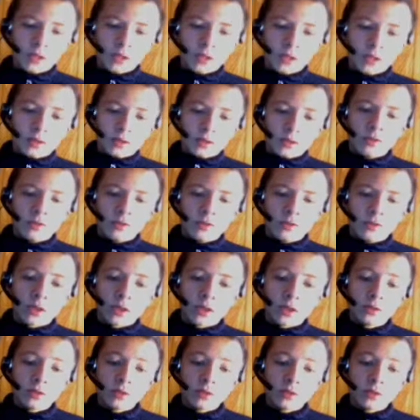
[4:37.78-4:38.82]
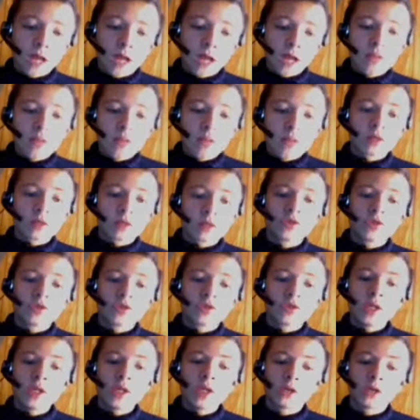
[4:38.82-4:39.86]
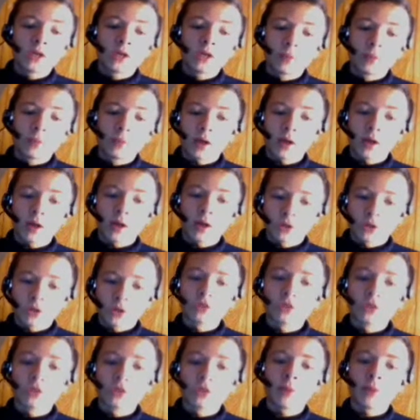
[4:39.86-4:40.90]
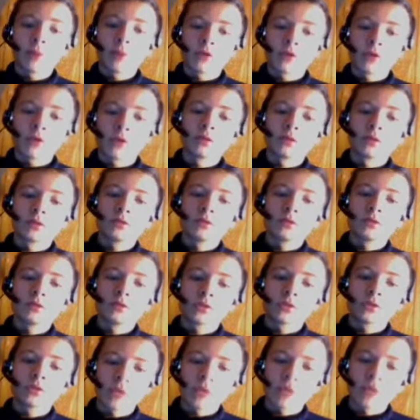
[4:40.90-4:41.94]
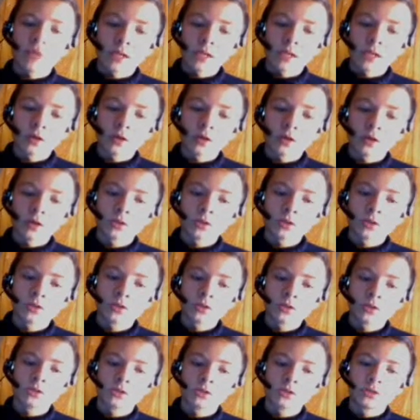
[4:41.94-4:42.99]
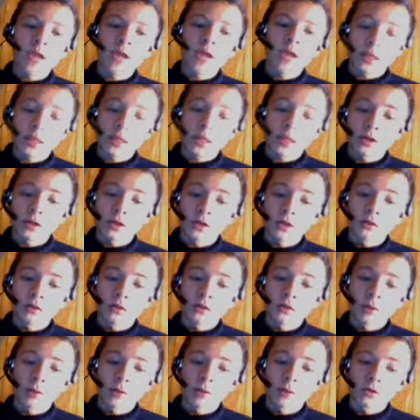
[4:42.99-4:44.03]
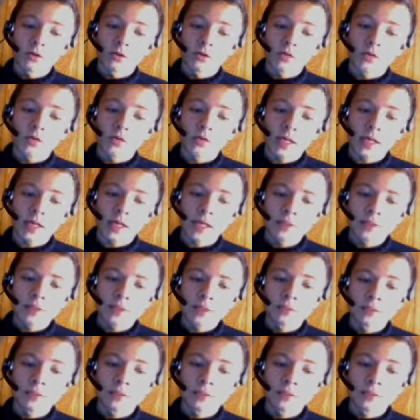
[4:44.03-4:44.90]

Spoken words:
They've done a lot of stuff to the under barrel grenade launchers and the under barrel grenades,